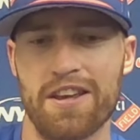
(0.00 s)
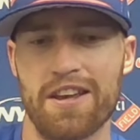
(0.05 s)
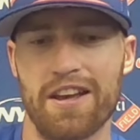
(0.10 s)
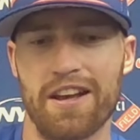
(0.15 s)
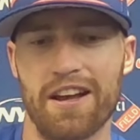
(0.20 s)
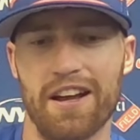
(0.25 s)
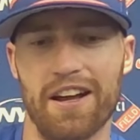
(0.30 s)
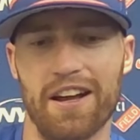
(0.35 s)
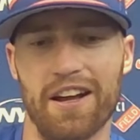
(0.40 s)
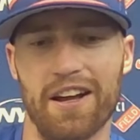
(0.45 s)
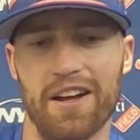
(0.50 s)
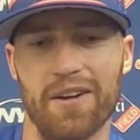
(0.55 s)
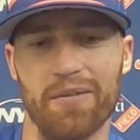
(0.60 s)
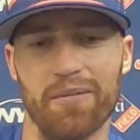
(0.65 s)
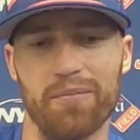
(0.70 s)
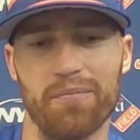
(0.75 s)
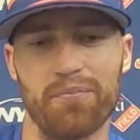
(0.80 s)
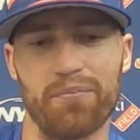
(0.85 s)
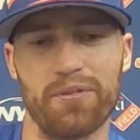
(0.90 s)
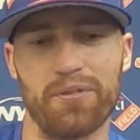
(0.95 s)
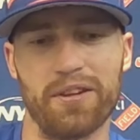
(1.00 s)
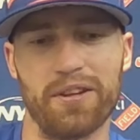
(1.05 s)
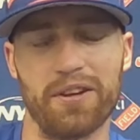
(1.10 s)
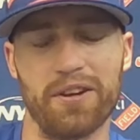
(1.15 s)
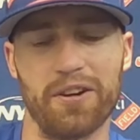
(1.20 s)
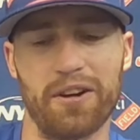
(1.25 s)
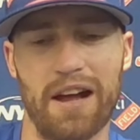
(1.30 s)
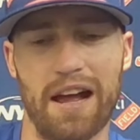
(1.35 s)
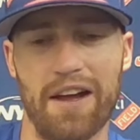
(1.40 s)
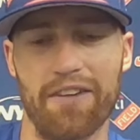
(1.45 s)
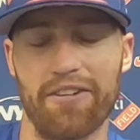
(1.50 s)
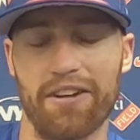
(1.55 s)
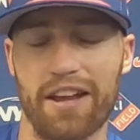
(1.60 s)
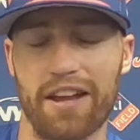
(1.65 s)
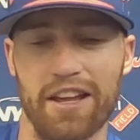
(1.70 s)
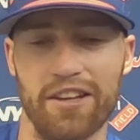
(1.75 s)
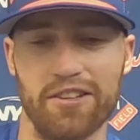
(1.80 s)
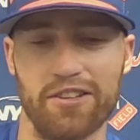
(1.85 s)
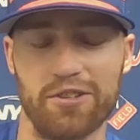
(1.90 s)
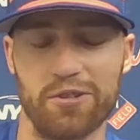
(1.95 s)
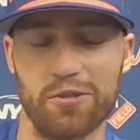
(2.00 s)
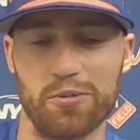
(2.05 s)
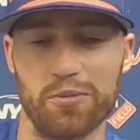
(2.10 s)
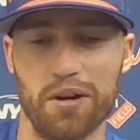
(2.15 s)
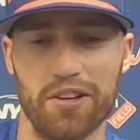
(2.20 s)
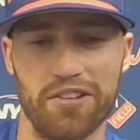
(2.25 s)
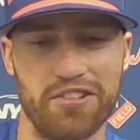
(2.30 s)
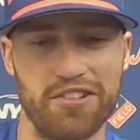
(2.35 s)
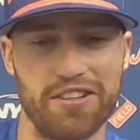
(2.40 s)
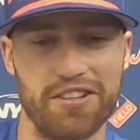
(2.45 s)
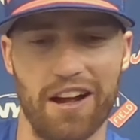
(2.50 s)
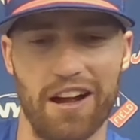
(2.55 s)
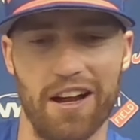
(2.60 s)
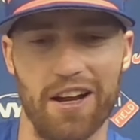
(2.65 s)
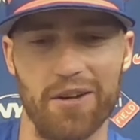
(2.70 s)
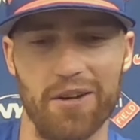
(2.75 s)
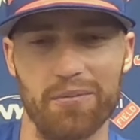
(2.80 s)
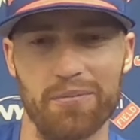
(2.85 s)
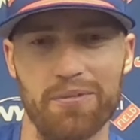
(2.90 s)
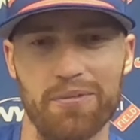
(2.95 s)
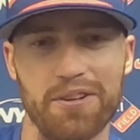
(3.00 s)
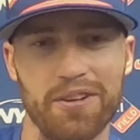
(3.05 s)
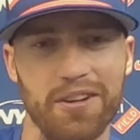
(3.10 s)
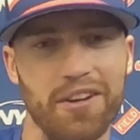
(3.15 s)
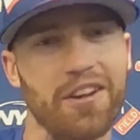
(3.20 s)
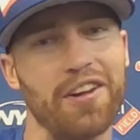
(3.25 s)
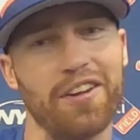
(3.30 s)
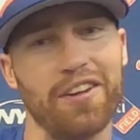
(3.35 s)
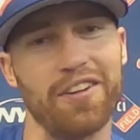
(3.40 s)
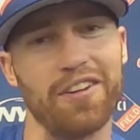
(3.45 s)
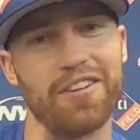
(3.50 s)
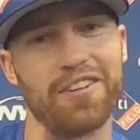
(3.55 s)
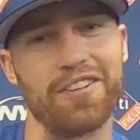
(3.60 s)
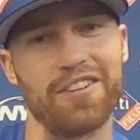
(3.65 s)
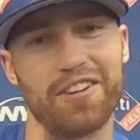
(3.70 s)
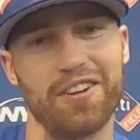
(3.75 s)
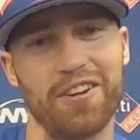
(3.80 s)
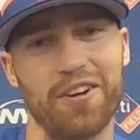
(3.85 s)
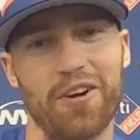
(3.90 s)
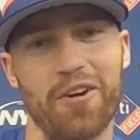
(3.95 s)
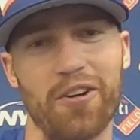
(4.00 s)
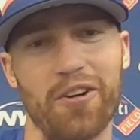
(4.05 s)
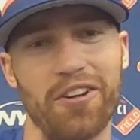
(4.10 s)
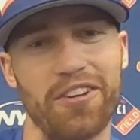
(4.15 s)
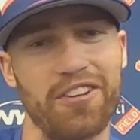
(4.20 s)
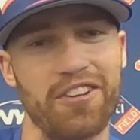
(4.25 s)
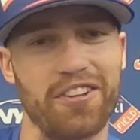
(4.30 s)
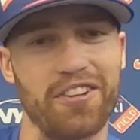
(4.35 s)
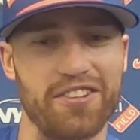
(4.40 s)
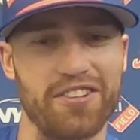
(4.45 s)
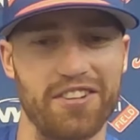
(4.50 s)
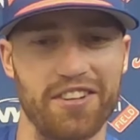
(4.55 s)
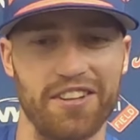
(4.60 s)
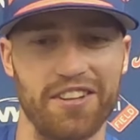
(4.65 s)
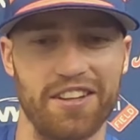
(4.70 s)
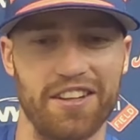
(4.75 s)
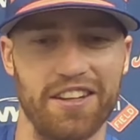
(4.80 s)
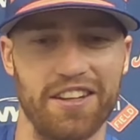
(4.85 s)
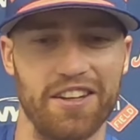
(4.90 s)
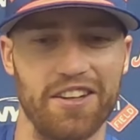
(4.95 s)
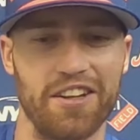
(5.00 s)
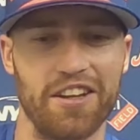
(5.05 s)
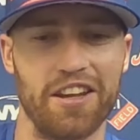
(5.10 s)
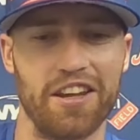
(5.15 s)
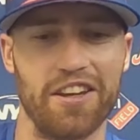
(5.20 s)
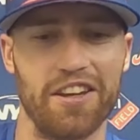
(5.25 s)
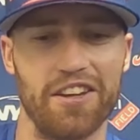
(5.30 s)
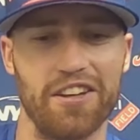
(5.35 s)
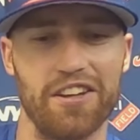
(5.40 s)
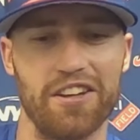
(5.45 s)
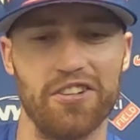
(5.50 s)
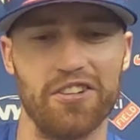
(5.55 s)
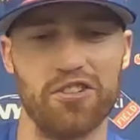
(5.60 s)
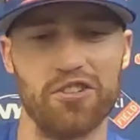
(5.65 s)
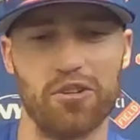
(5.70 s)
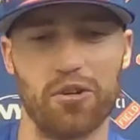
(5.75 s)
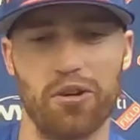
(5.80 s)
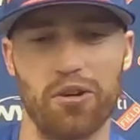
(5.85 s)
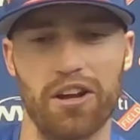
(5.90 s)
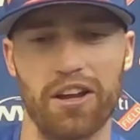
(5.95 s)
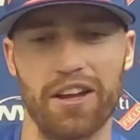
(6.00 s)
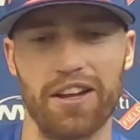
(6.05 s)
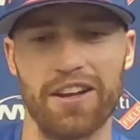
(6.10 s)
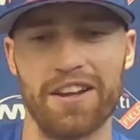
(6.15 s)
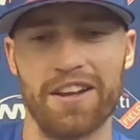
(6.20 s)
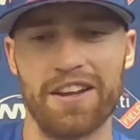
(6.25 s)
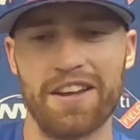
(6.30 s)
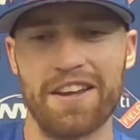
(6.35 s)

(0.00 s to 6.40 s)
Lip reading: You know, haven't had too much time to go into the city and enjoy it.